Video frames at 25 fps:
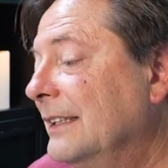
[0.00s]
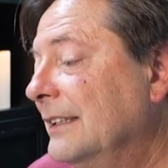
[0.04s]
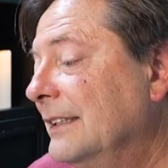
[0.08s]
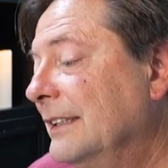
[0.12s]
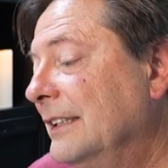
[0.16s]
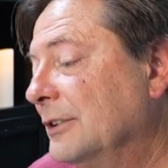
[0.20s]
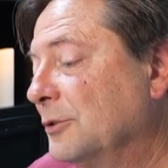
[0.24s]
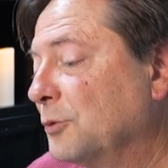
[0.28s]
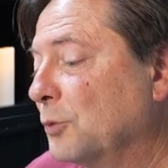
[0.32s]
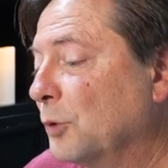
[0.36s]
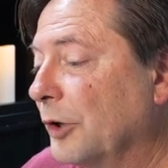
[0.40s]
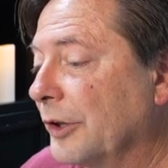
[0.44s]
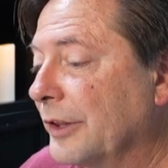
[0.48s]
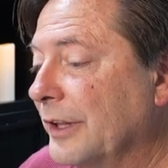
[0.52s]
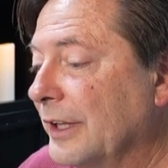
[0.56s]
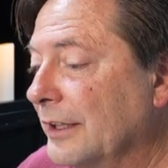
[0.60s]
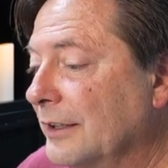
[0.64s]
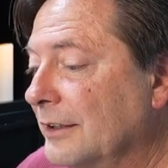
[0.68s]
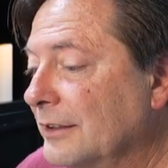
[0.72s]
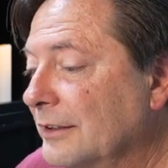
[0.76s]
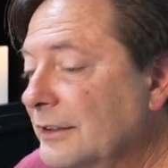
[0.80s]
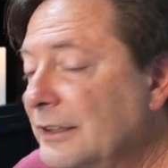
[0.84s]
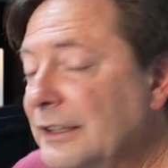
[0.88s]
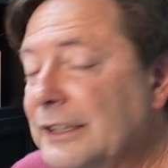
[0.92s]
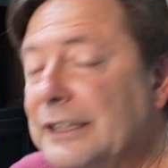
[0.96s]
It's worth
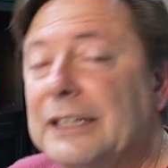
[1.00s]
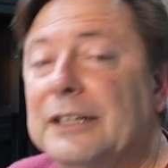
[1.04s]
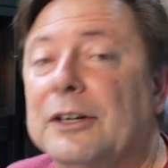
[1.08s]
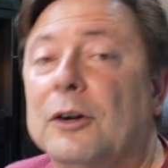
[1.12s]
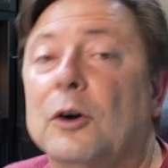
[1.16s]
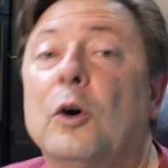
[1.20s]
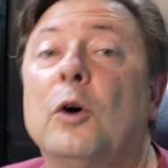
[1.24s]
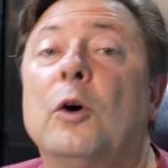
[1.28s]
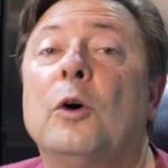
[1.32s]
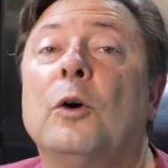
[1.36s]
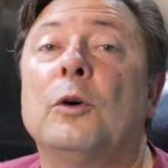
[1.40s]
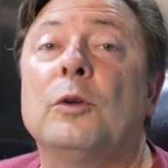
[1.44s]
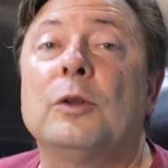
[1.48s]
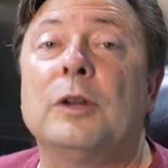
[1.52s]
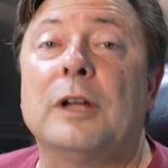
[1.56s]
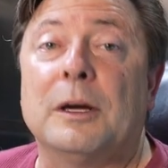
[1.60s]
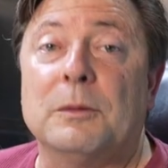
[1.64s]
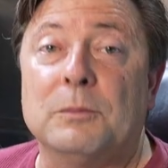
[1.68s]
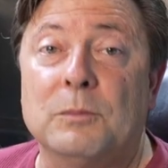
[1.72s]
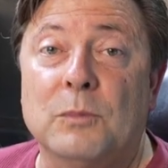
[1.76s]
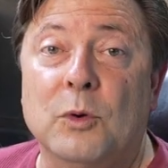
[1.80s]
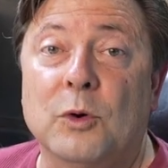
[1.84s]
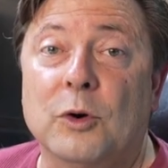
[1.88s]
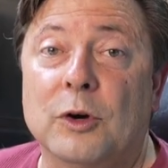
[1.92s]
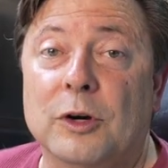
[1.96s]
it. You get a whole
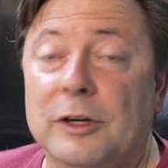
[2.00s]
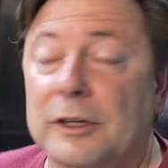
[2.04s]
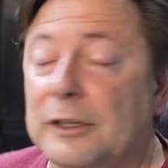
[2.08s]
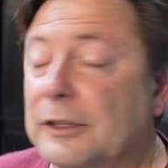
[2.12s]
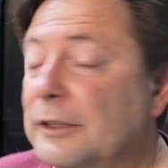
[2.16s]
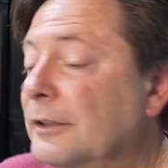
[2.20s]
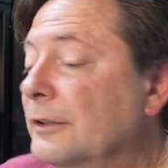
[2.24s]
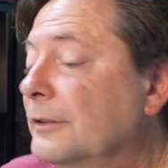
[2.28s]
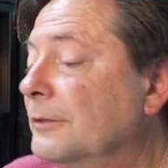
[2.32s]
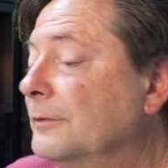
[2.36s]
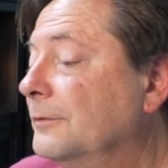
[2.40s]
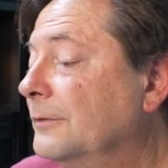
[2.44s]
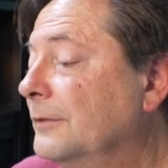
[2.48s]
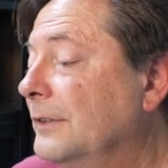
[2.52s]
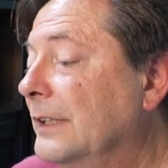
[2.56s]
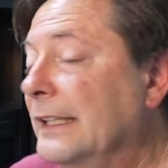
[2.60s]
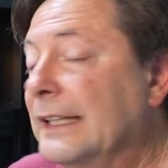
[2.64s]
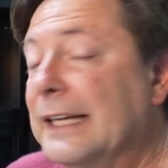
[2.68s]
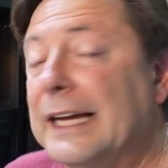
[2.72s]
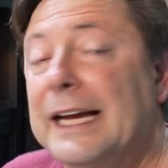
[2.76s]
lot more of the